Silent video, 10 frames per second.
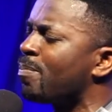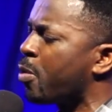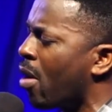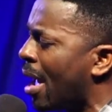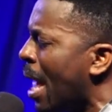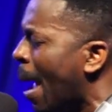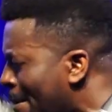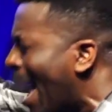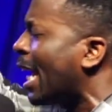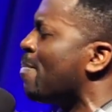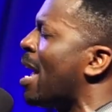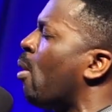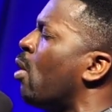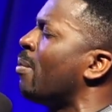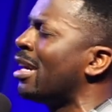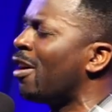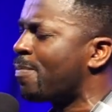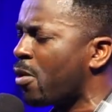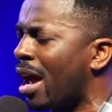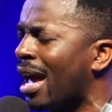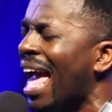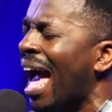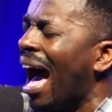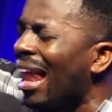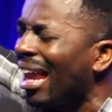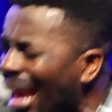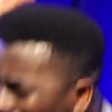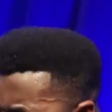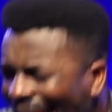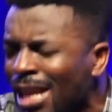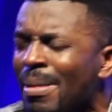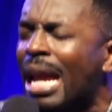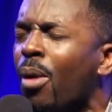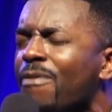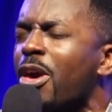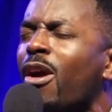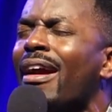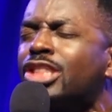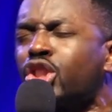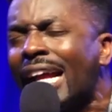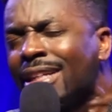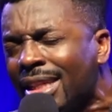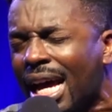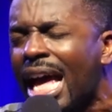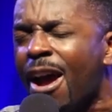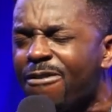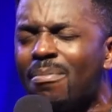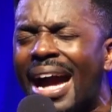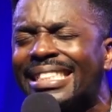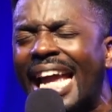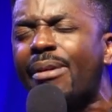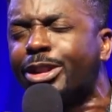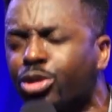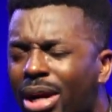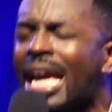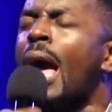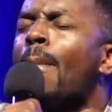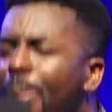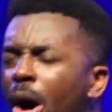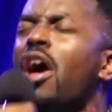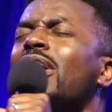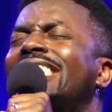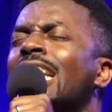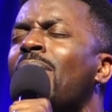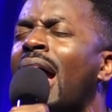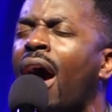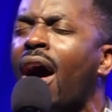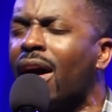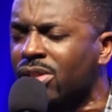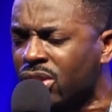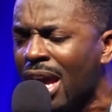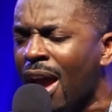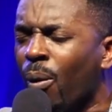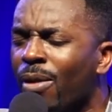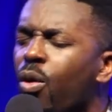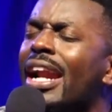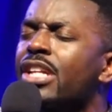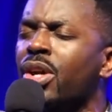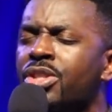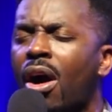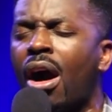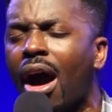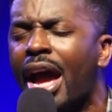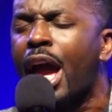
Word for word: of prayer. Make me a woman of prayer. Align me with your agenda for my territory. Burden my heart with what is on your heart.